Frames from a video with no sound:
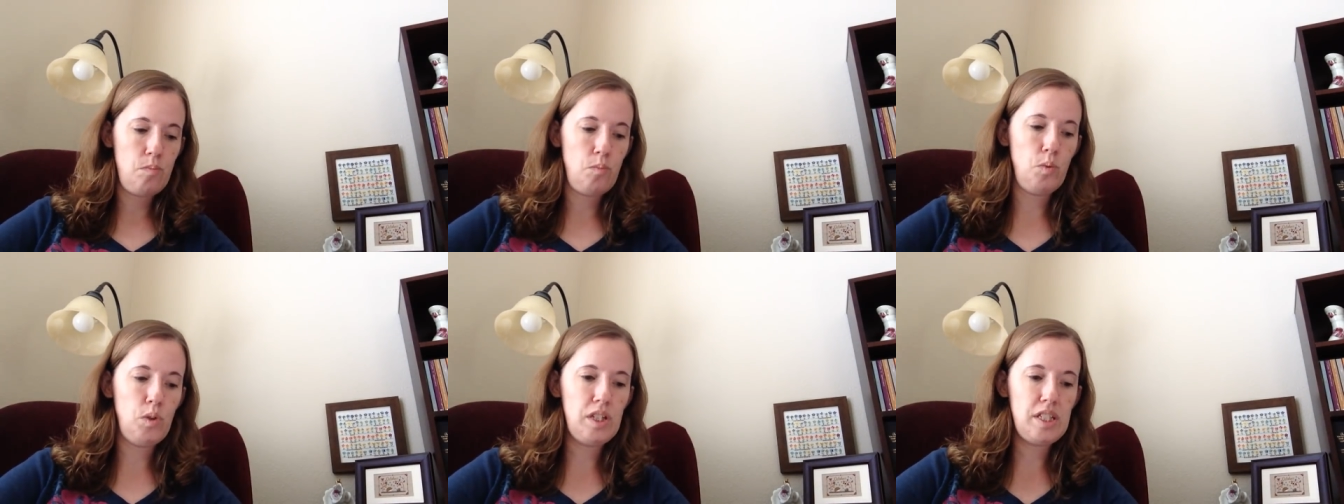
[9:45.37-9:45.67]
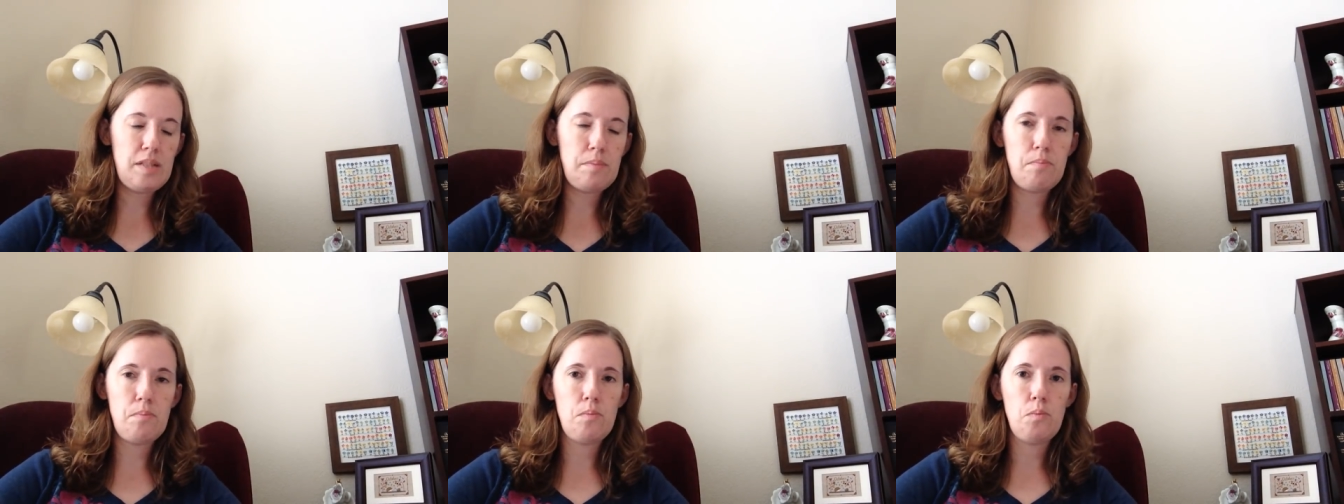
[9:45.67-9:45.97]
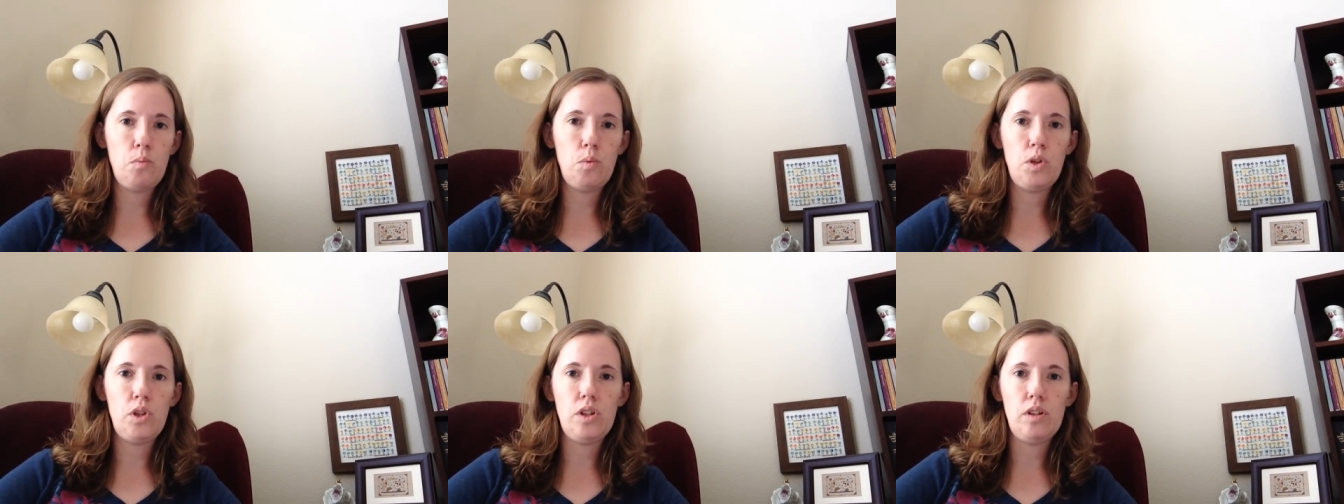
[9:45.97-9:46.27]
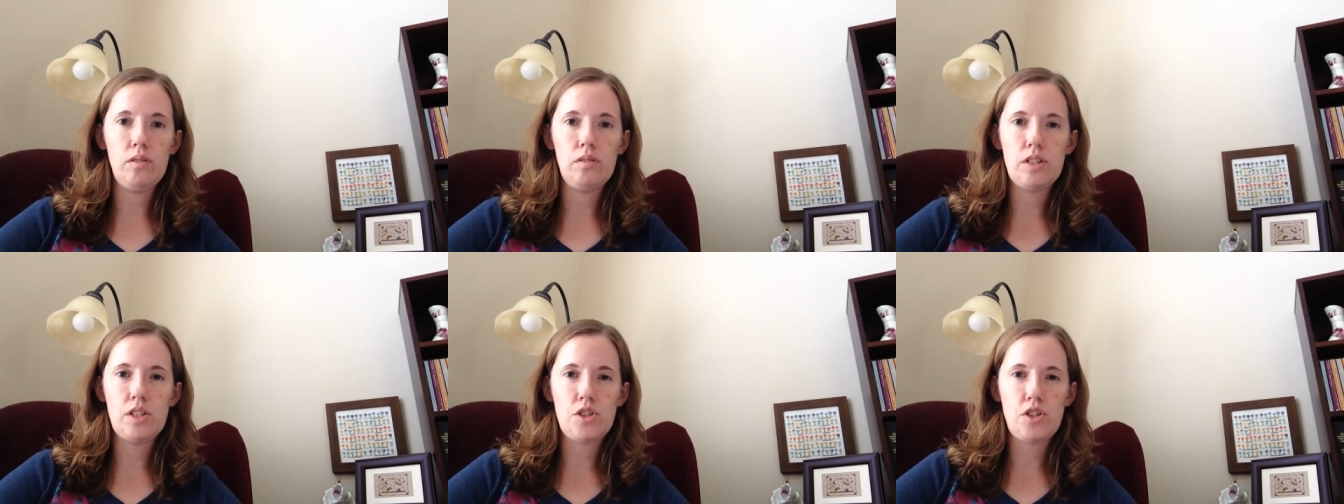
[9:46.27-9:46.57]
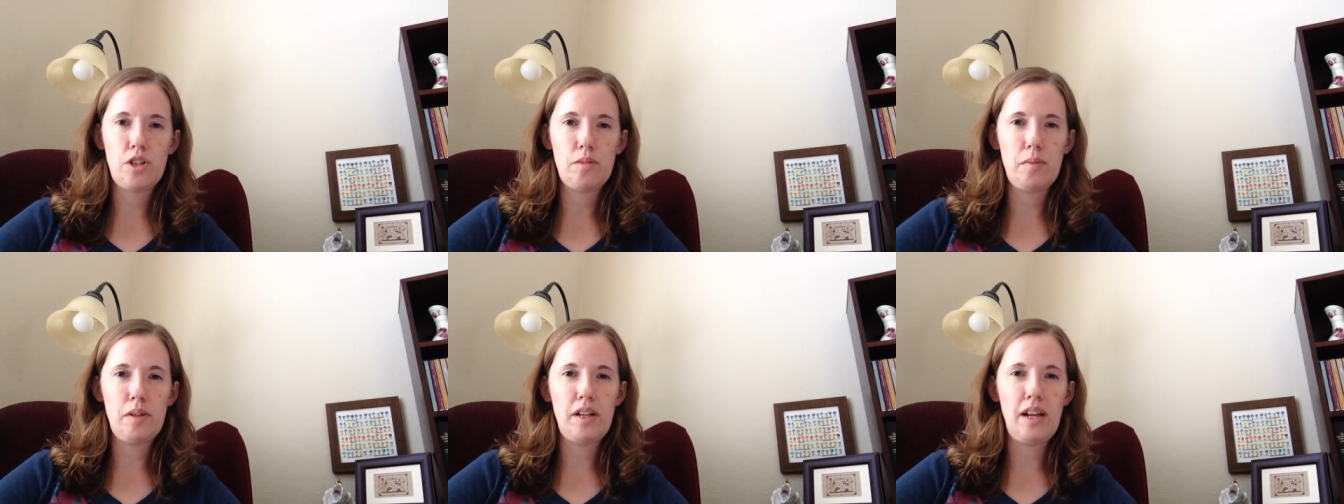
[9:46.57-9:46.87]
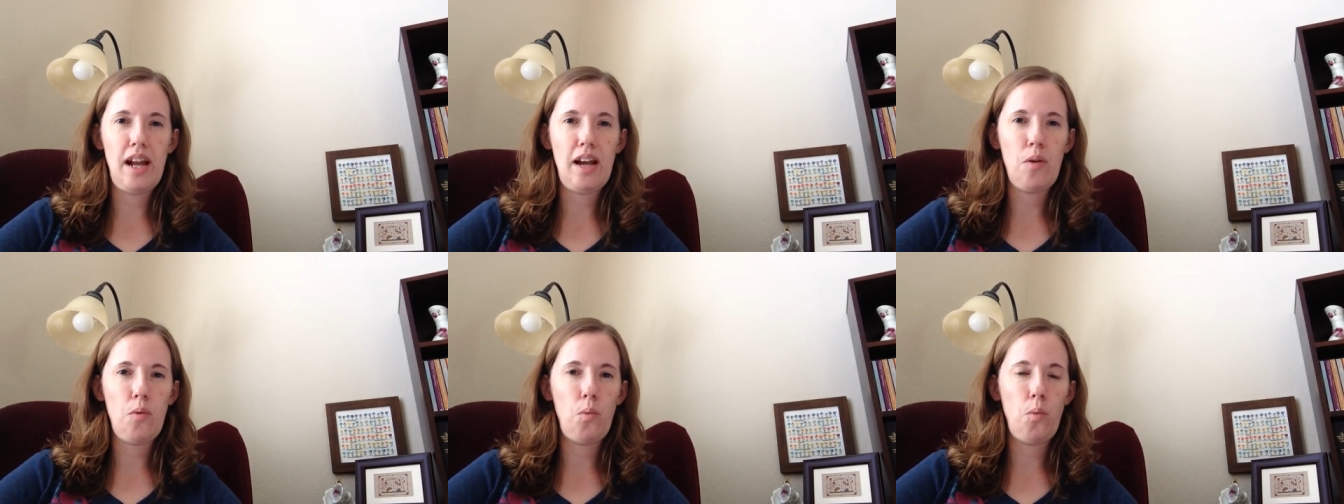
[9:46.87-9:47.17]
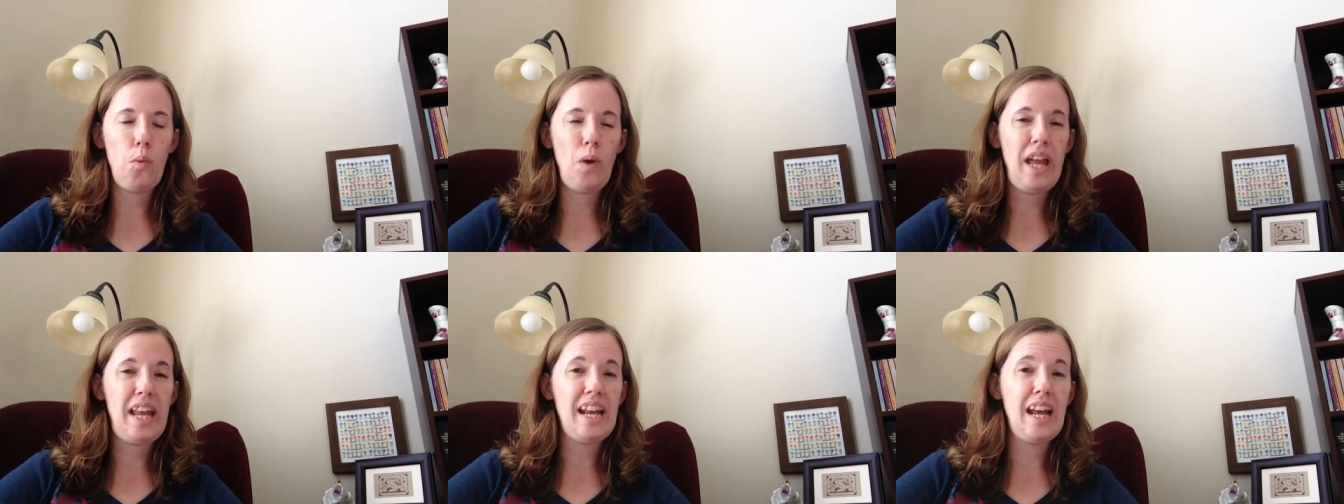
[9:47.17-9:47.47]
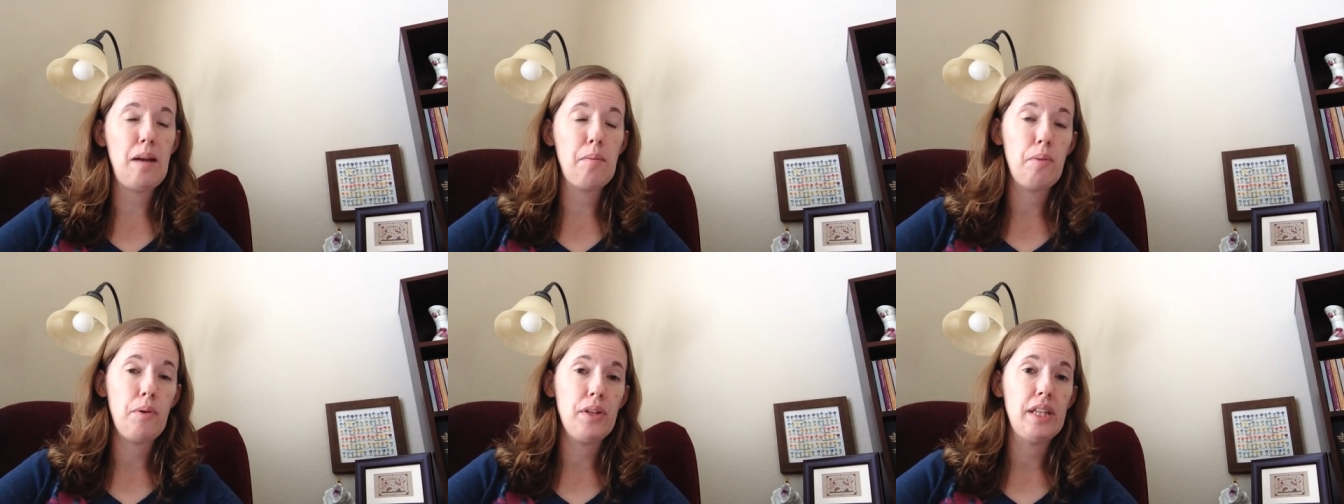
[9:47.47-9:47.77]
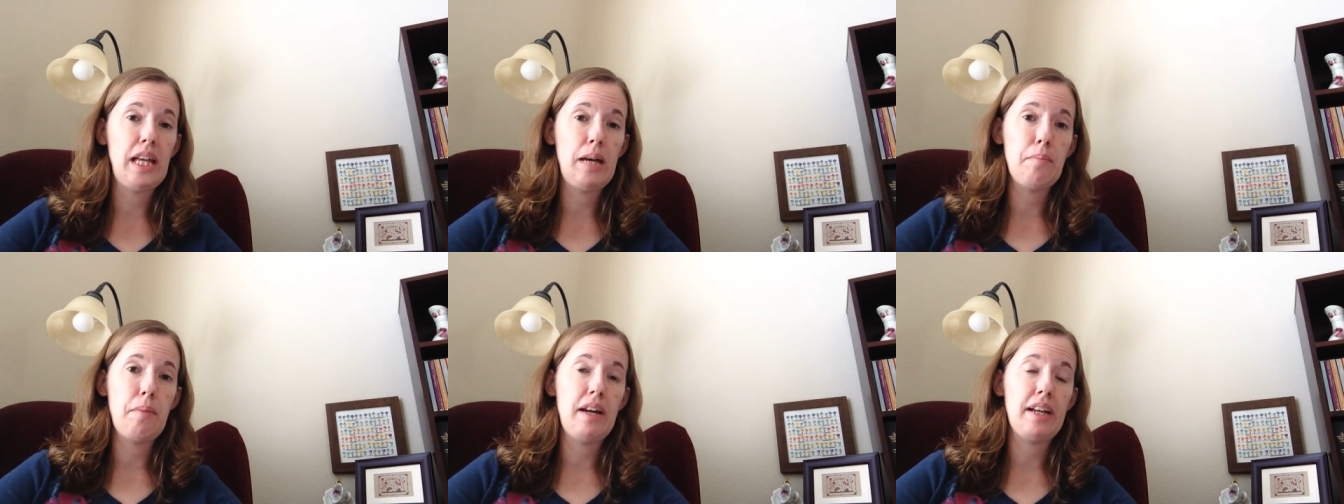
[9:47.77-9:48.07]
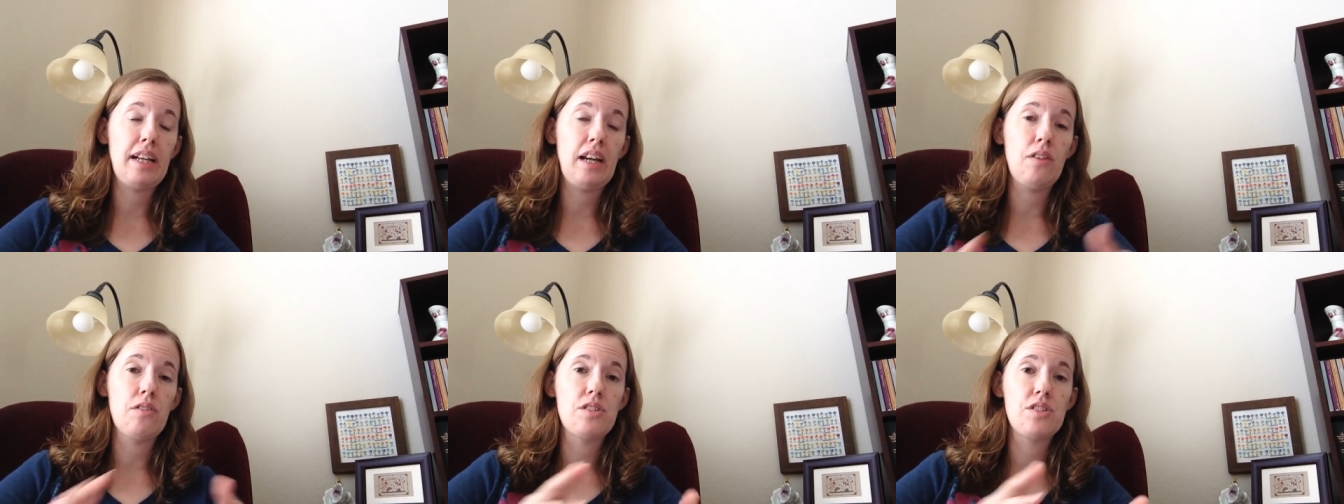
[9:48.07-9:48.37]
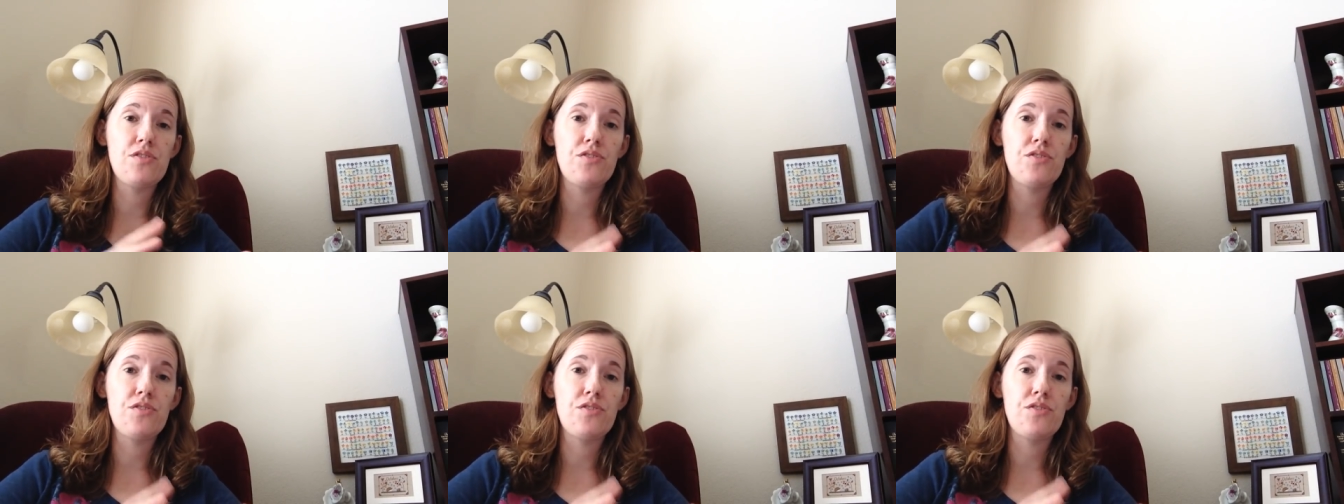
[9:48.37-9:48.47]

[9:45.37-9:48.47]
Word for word: will de- will determine when I pull that back out